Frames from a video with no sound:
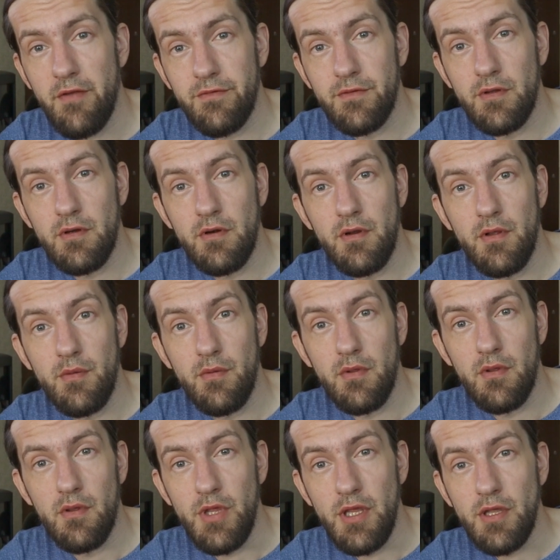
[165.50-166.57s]
after
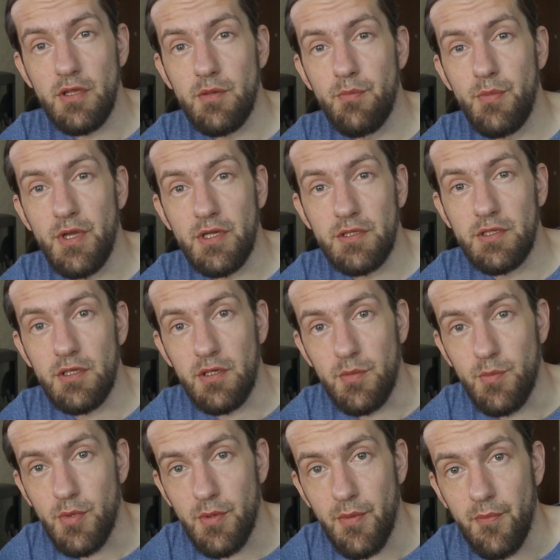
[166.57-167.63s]
being picked
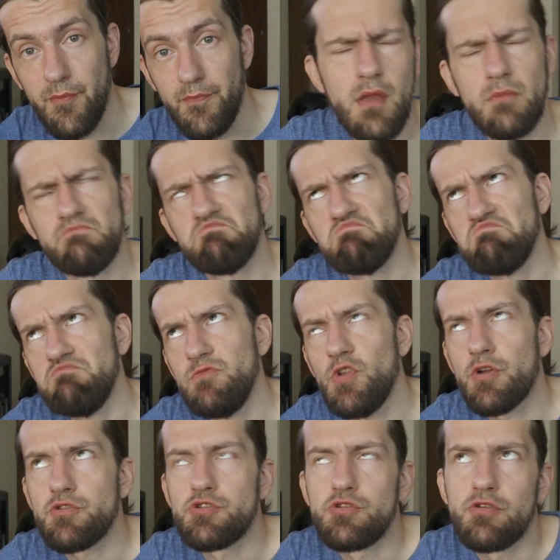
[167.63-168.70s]
up.
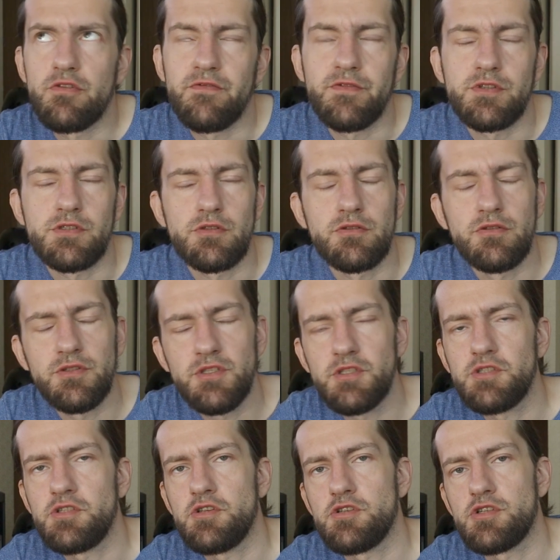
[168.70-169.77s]
Not sure if it's a good
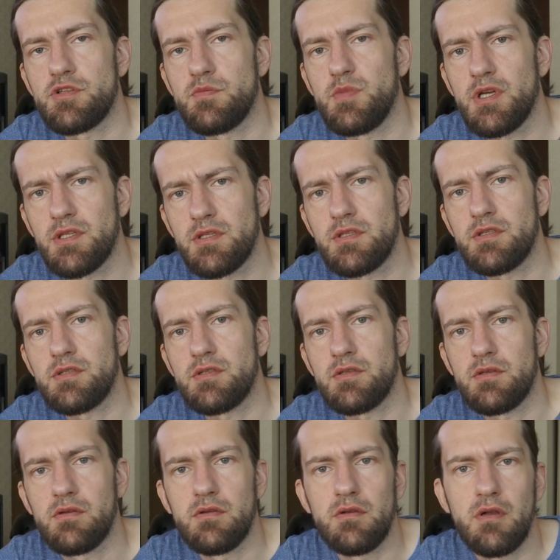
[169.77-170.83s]
decision,
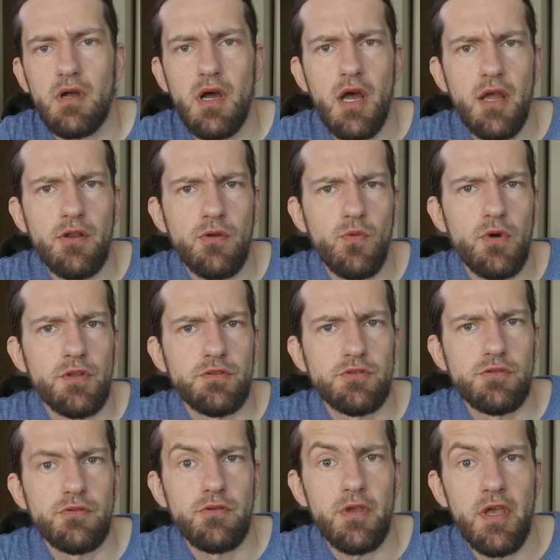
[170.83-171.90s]
but I don't
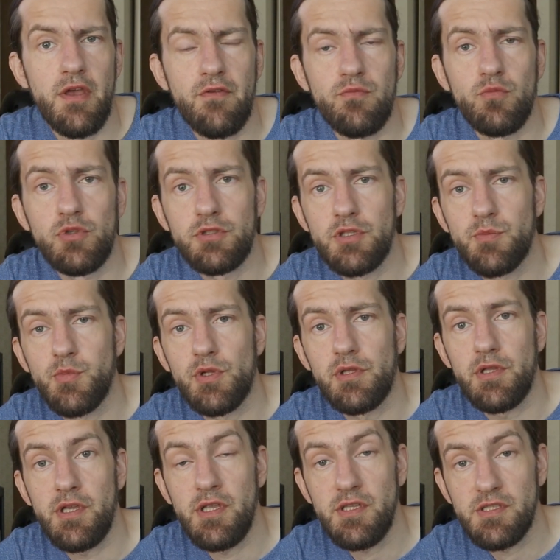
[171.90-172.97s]
want to have
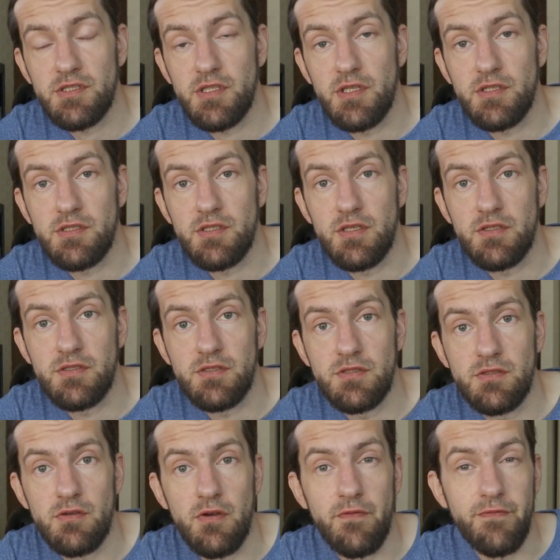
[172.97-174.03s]
multiple
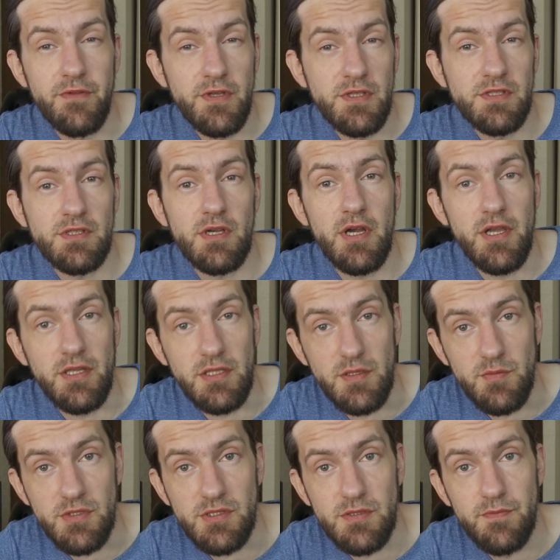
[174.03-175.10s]
instances of these
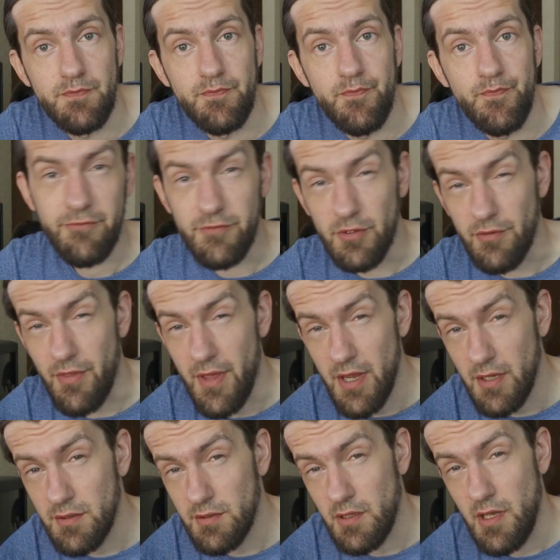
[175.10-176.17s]
items. After
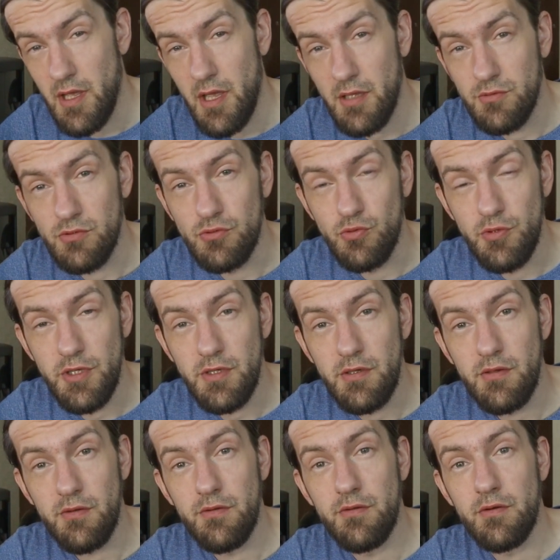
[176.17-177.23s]
that I had to
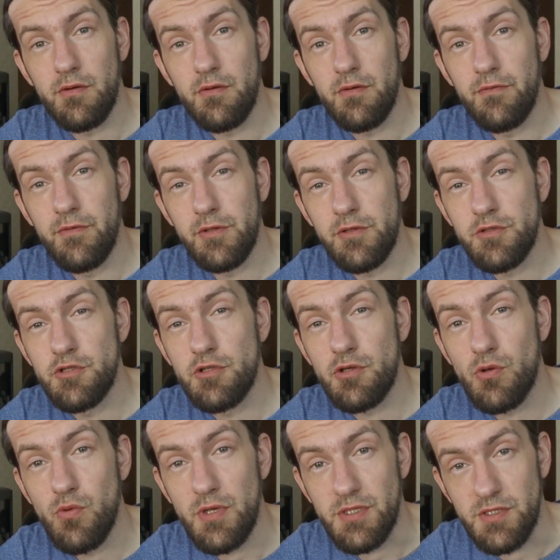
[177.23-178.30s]
tweak the
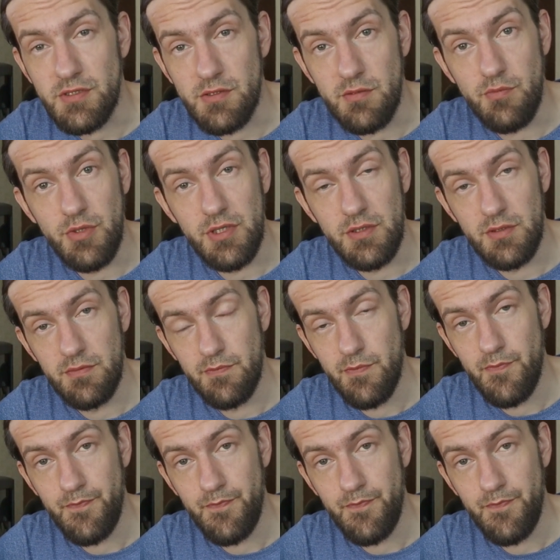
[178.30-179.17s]
villager quests a bit.